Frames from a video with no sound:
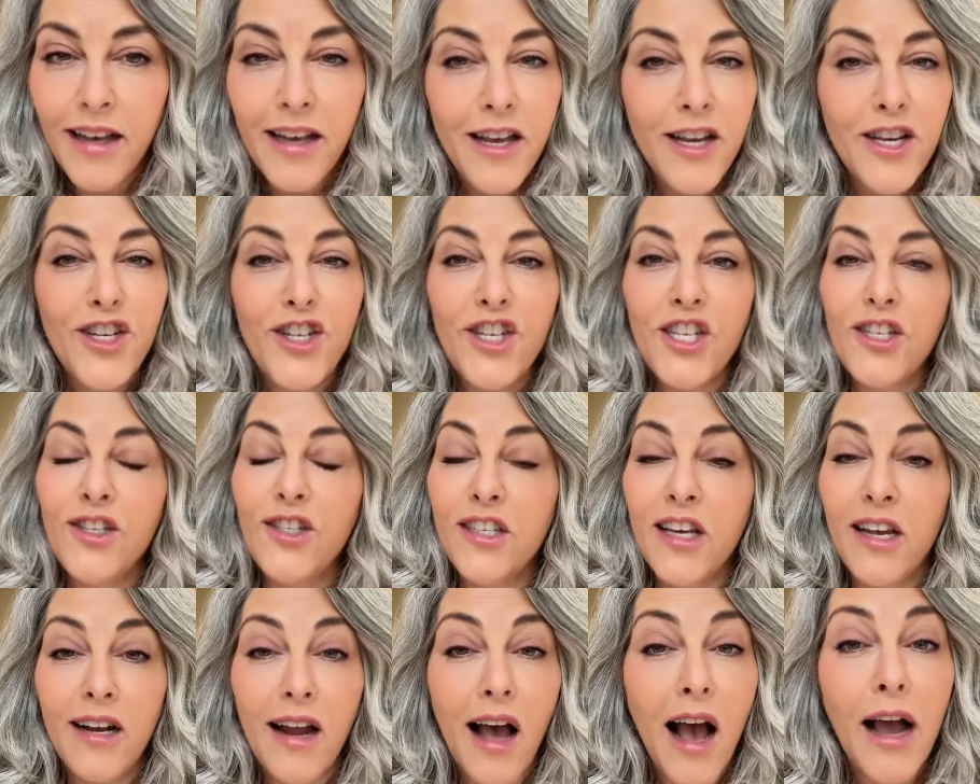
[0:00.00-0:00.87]
She
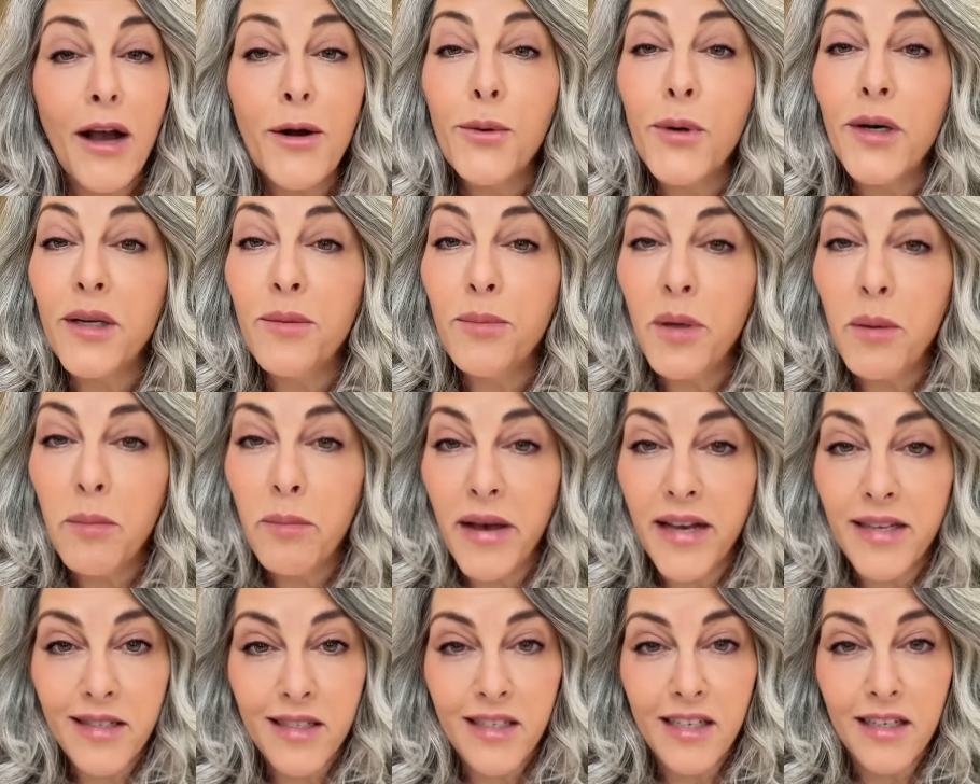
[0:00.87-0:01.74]
said, I want to be
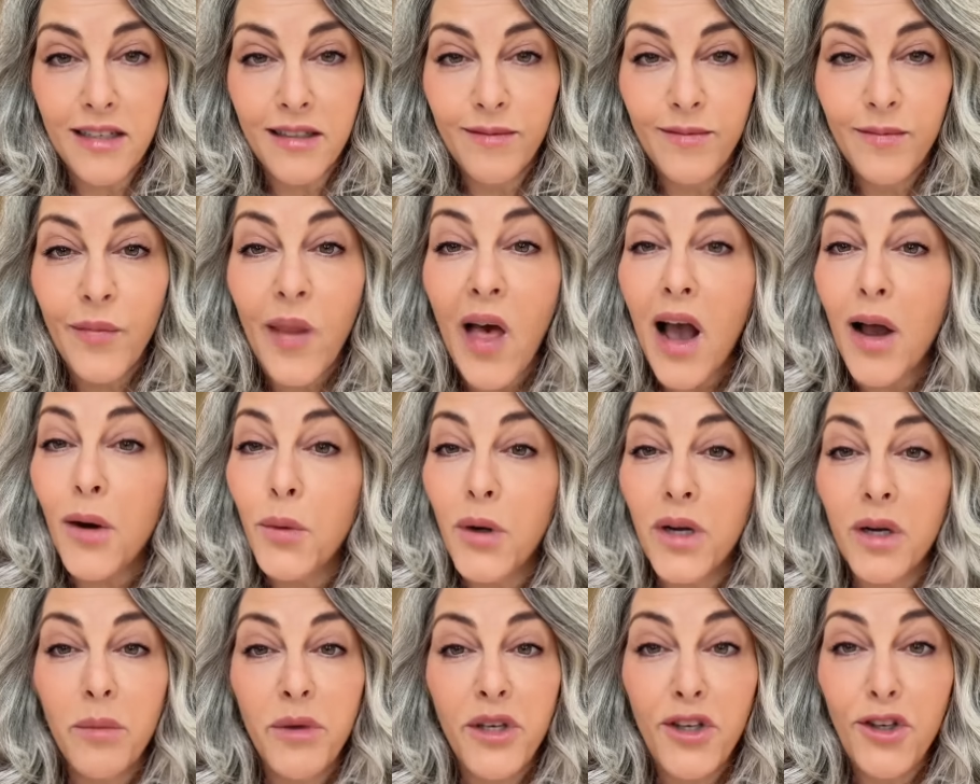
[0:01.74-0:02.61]
messy. I want
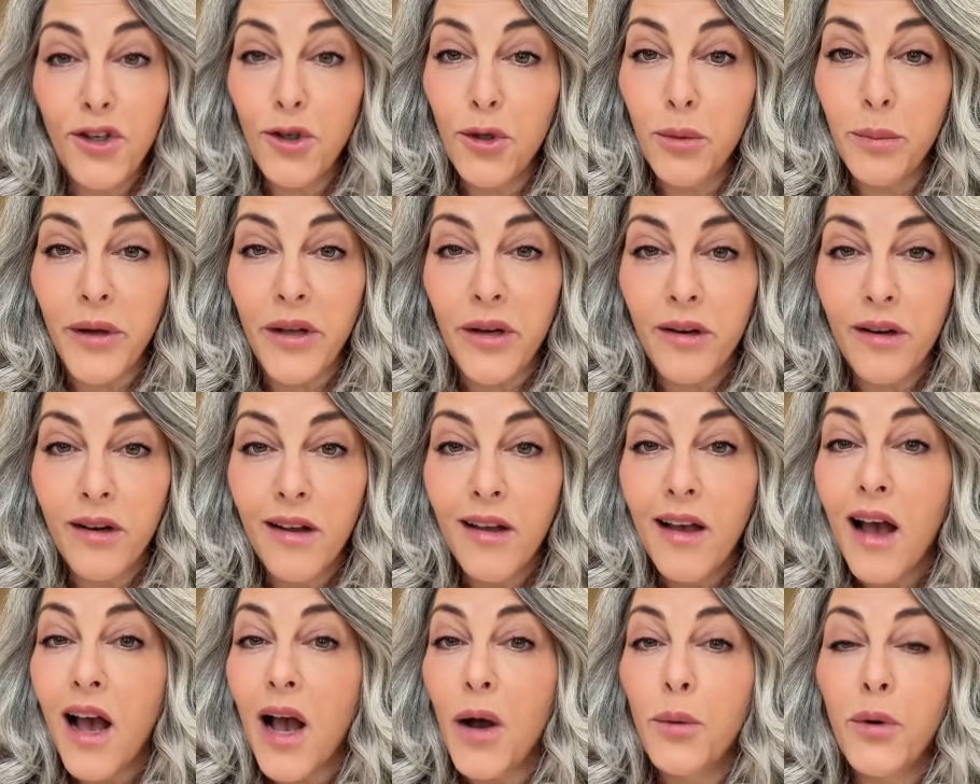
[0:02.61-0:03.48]
to be human.
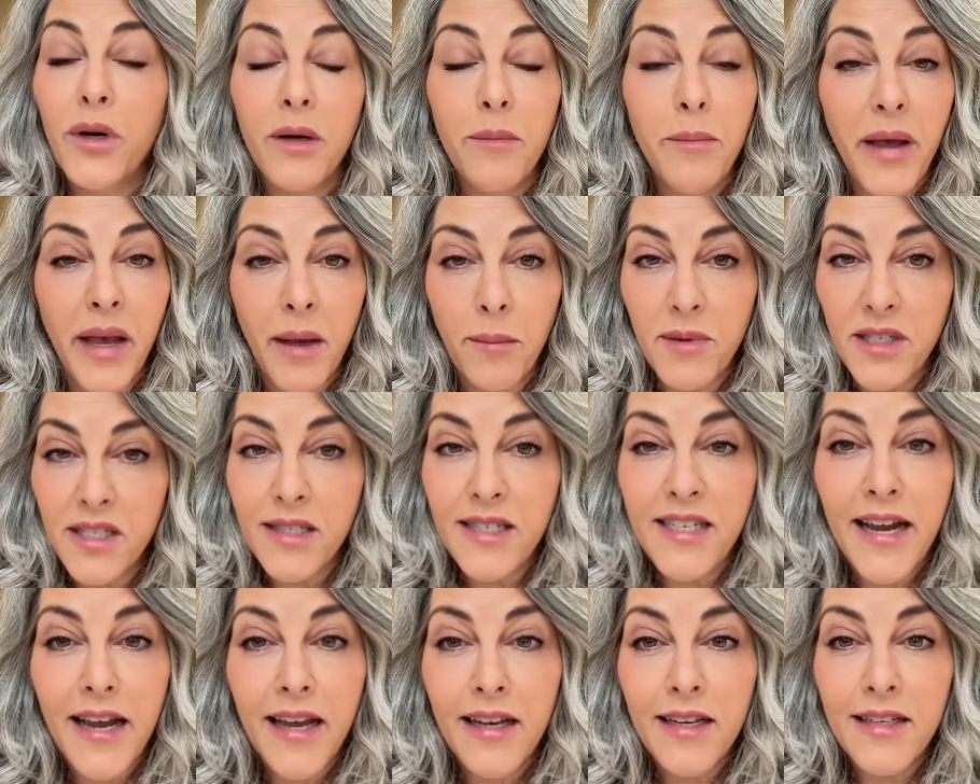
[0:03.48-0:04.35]
I want to make
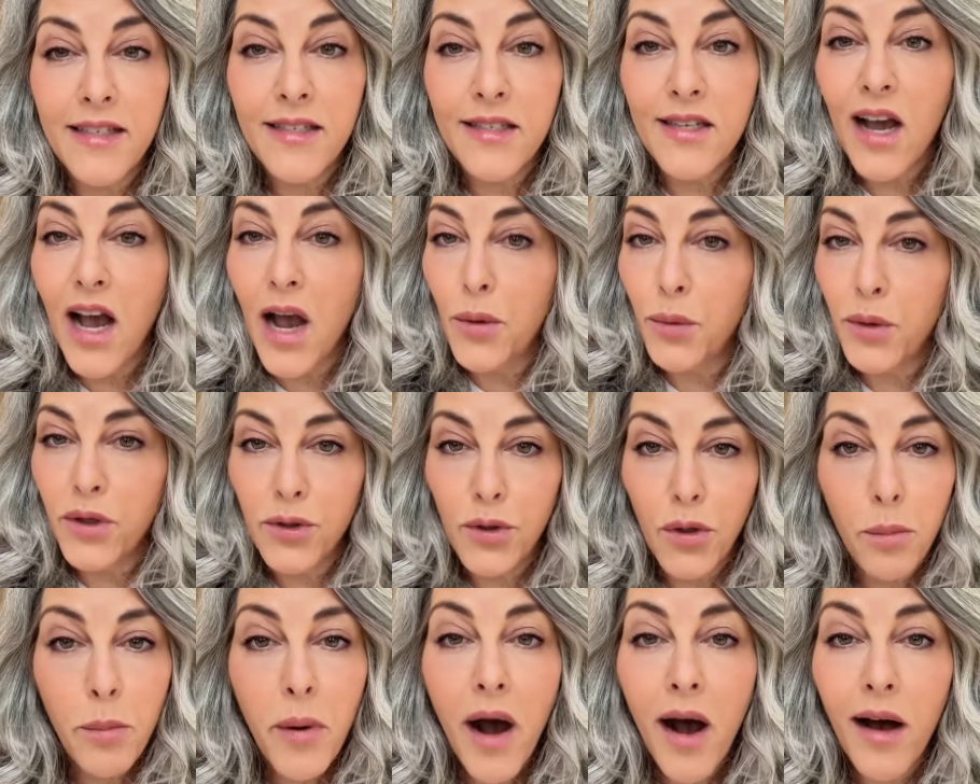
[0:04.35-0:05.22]
mistakes. I want to
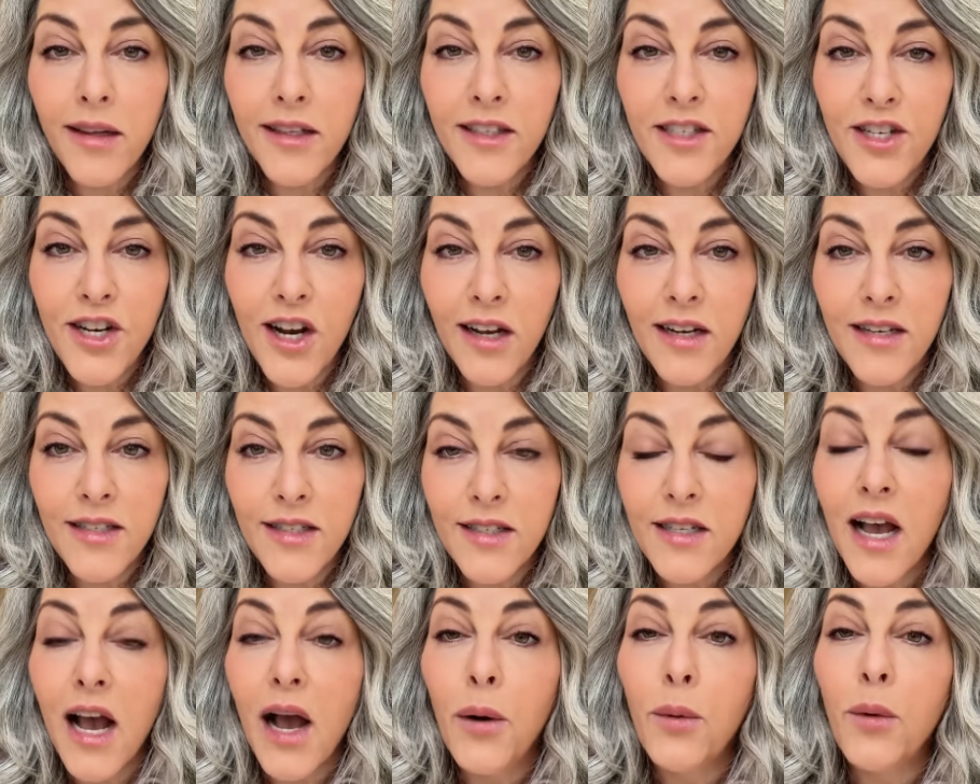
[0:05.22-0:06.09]
apologize.
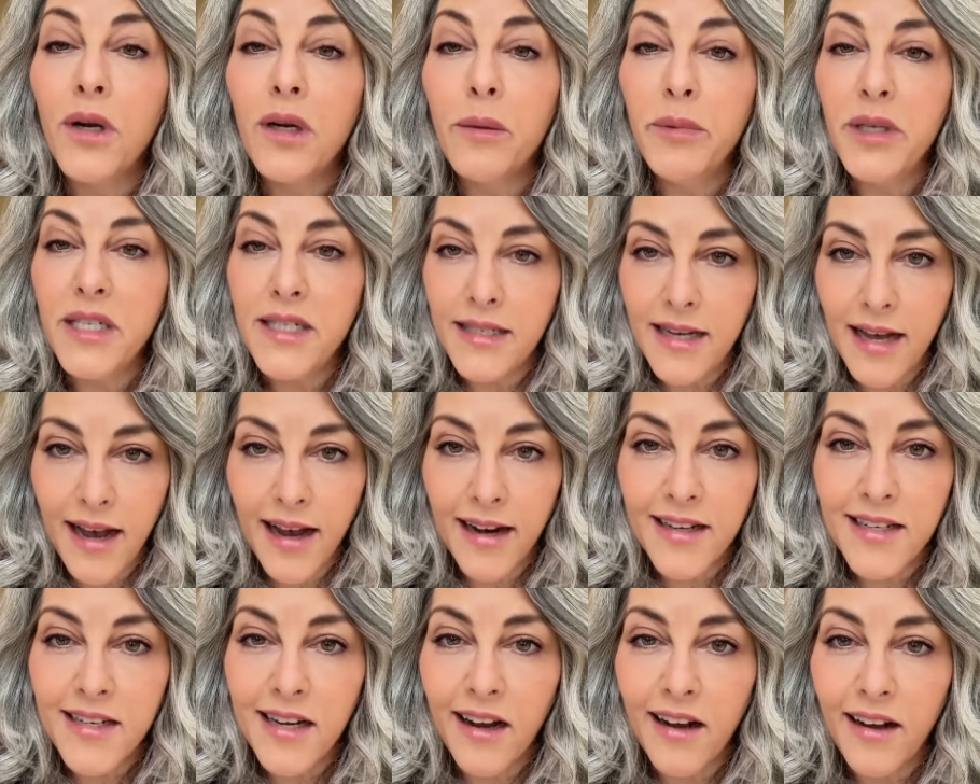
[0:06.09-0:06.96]
I want to be
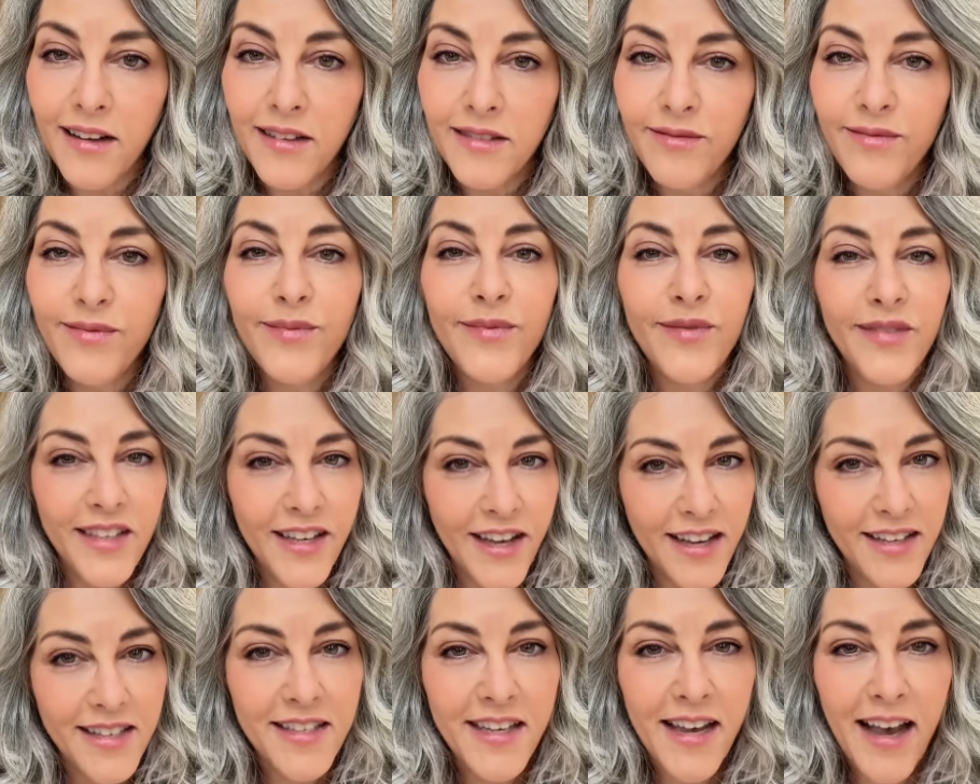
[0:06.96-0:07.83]
tactile.
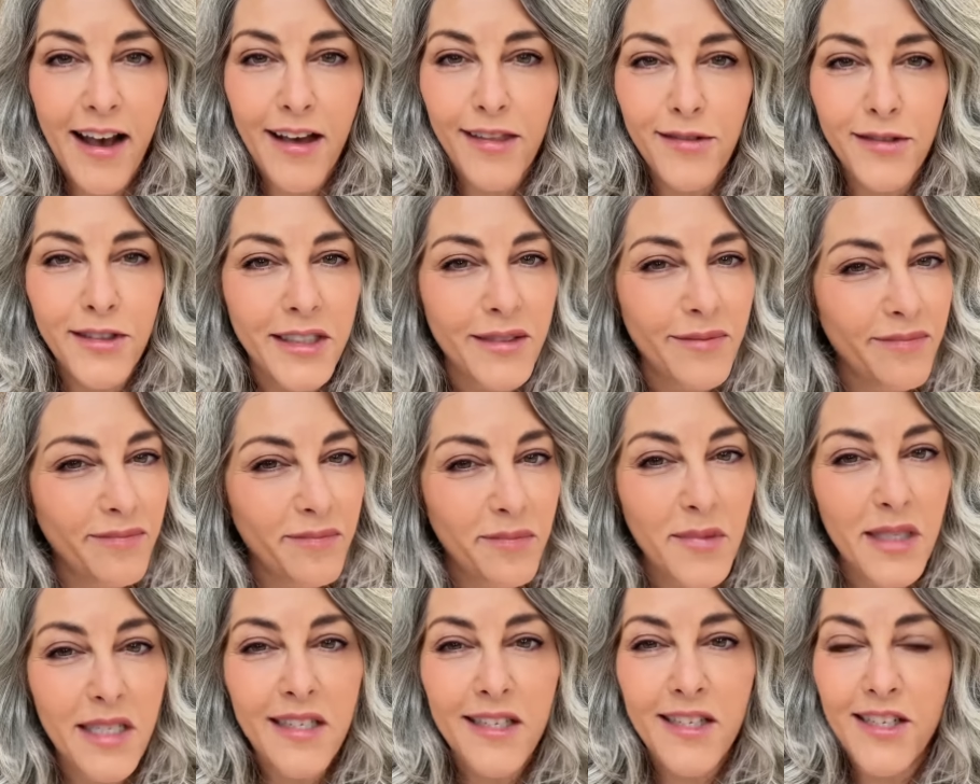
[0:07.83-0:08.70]
Yes, Catherine,
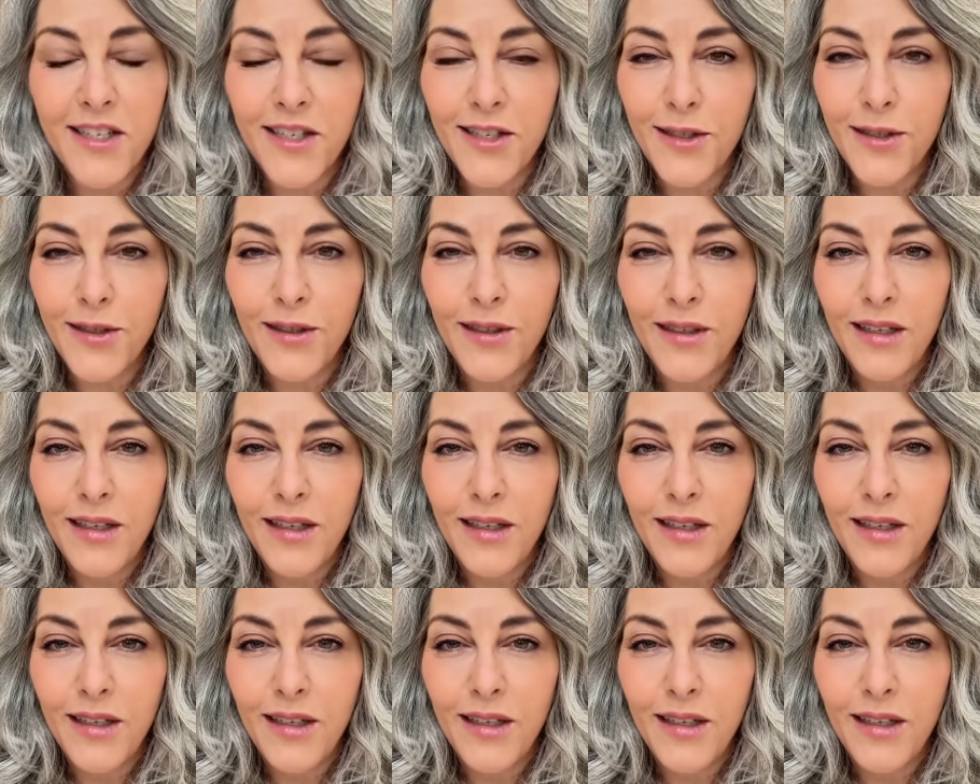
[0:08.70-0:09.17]
me too.